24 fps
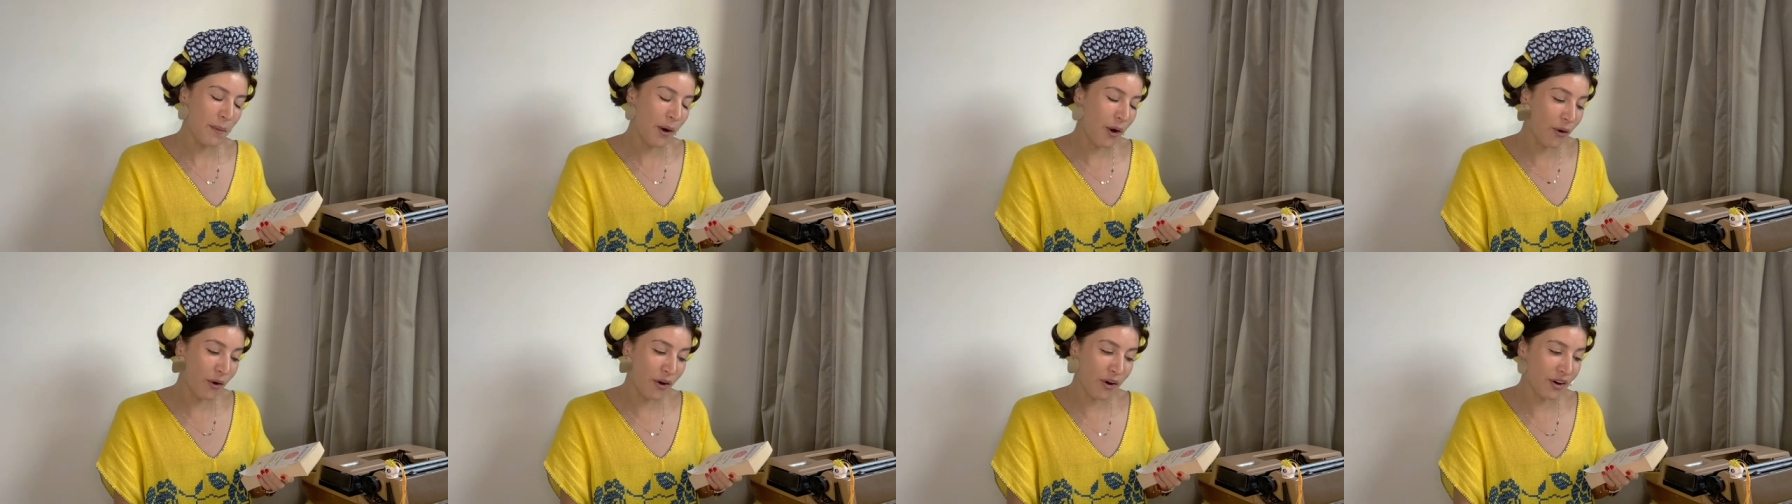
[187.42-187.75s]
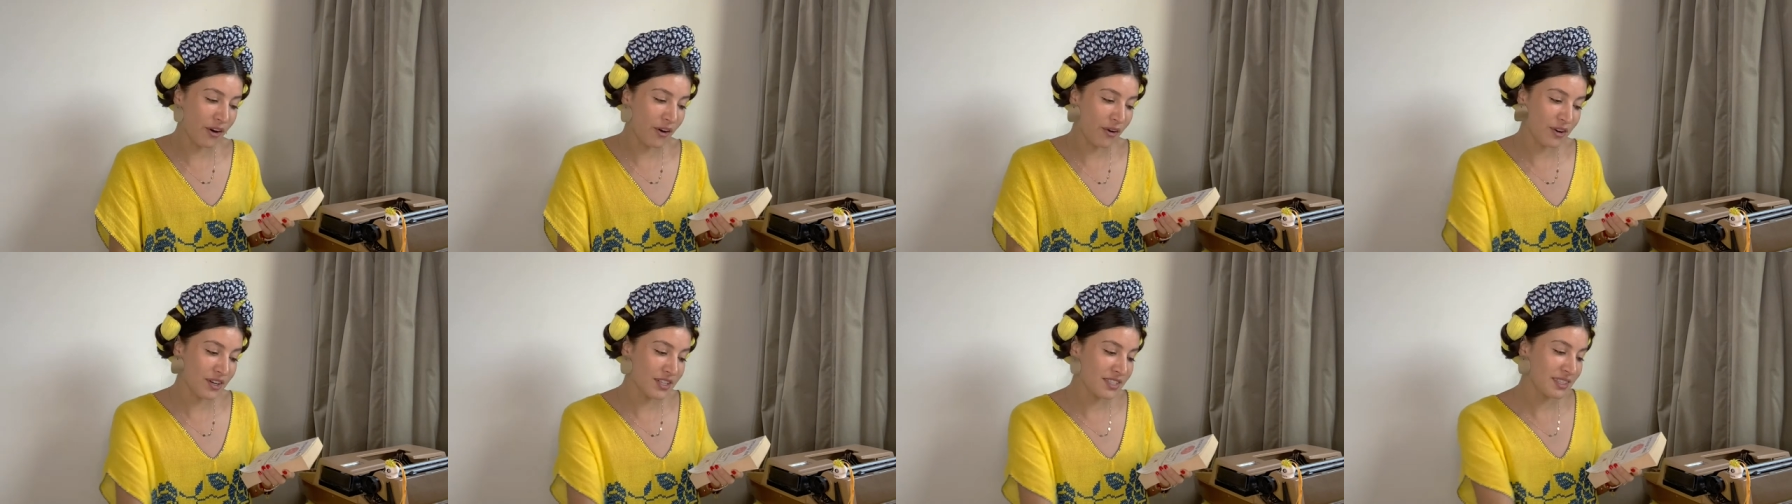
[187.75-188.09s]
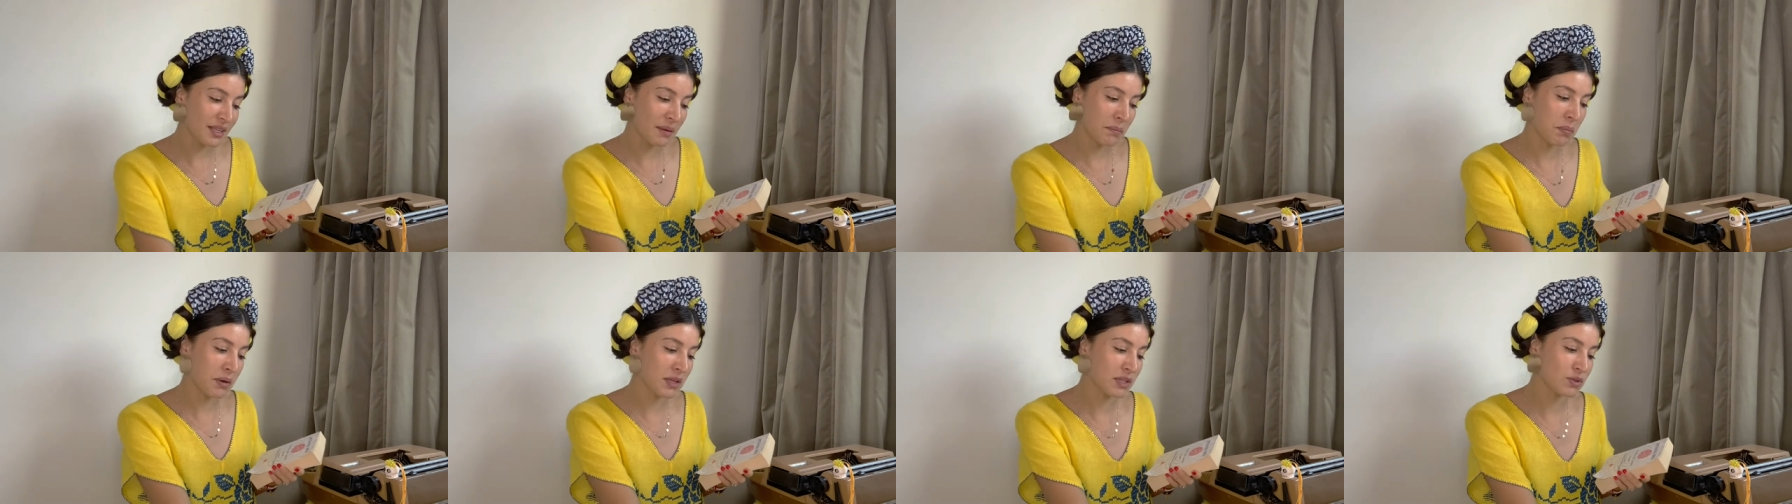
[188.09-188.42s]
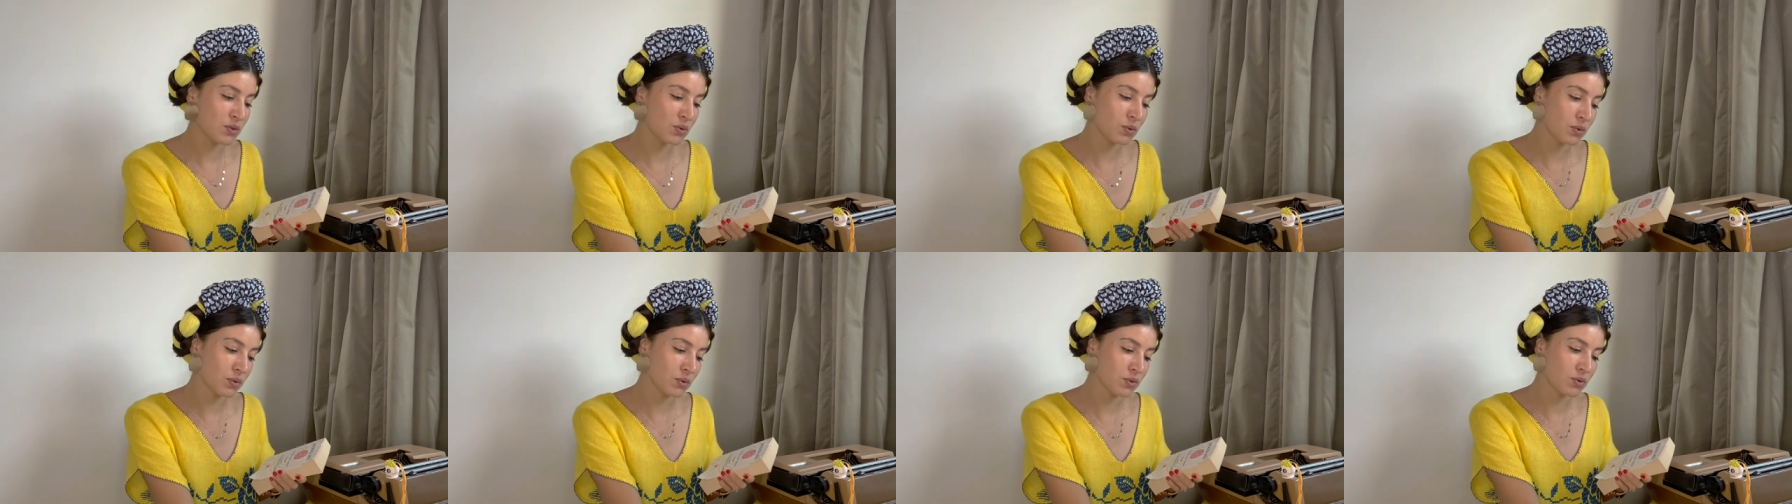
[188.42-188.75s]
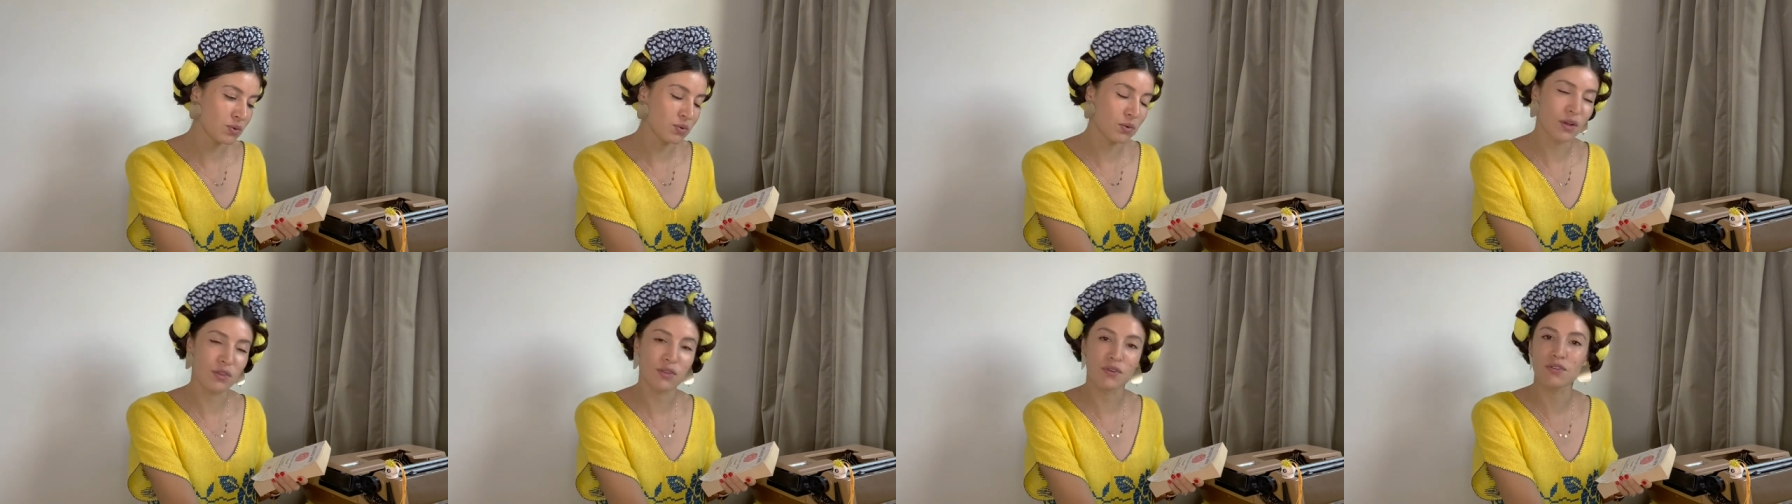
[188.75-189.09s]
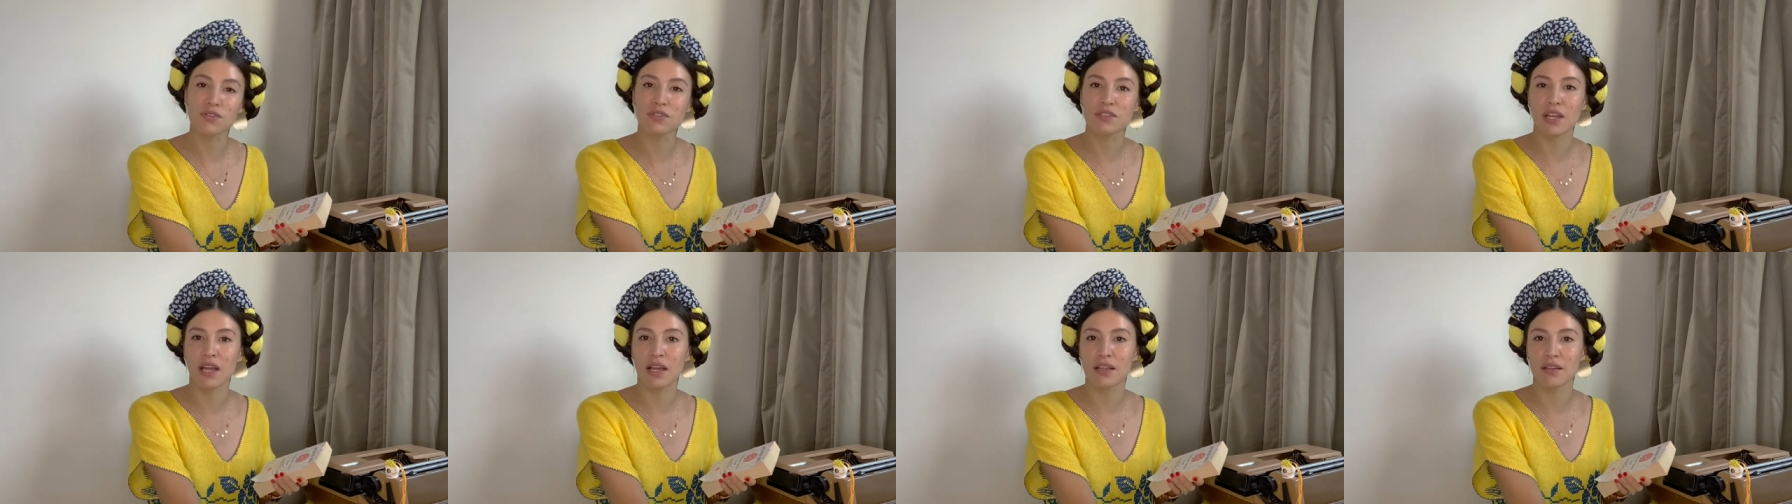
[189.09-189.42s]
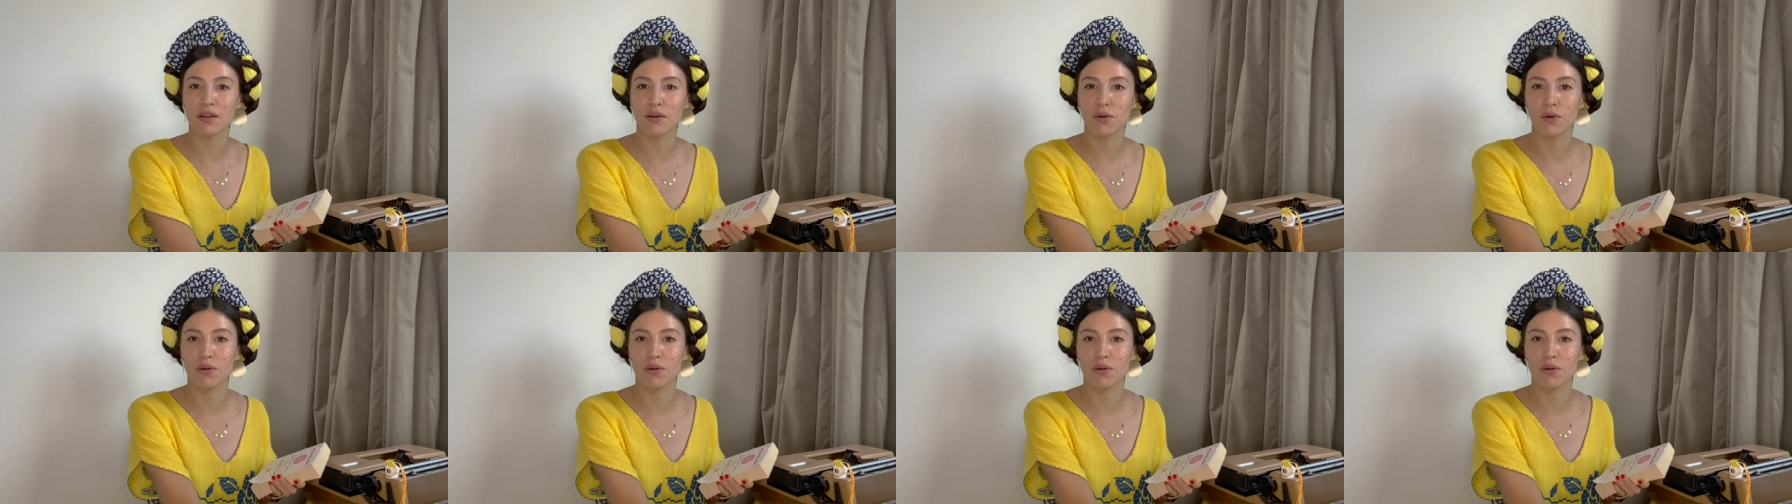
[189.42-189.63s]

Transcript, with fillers: or, or simply to, to understand the